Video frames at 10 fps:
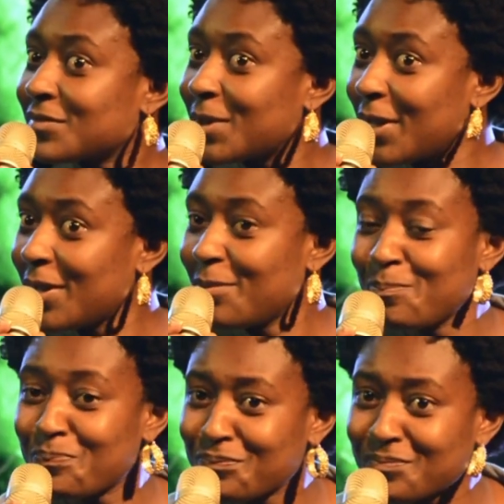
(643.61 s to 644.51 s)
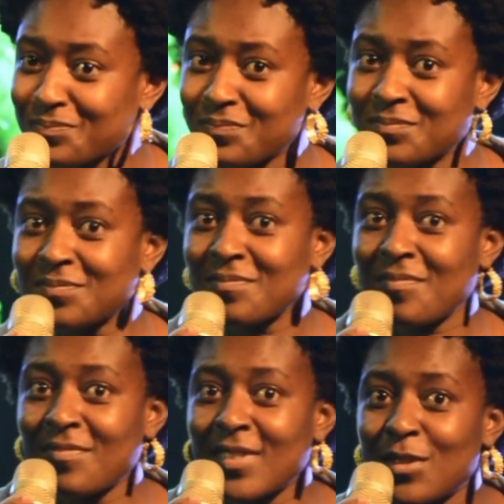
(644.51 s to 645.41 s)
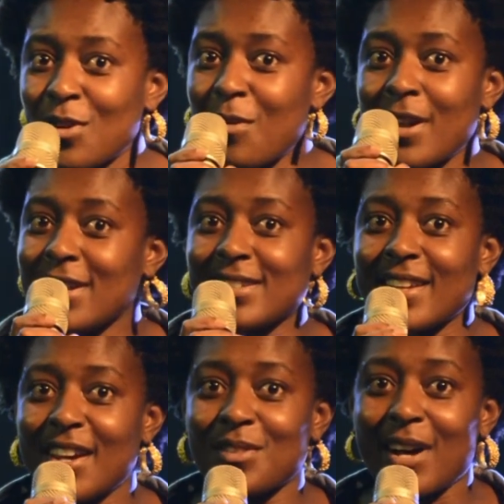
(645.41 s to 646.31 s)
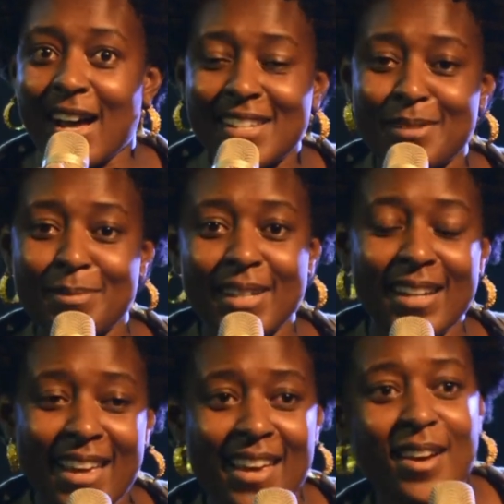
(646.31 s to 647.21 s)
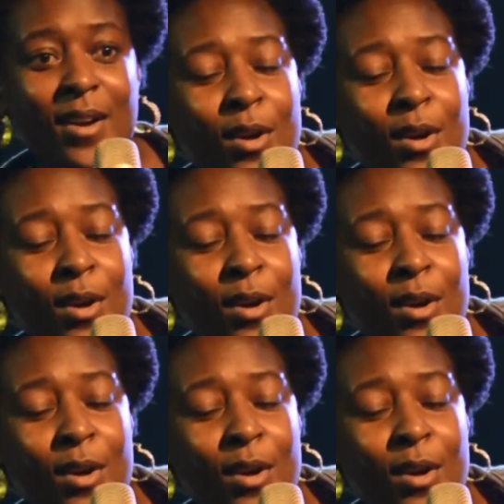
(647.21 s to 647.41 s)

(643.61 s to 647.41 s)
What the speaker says: Right? No one is there to ask me, like,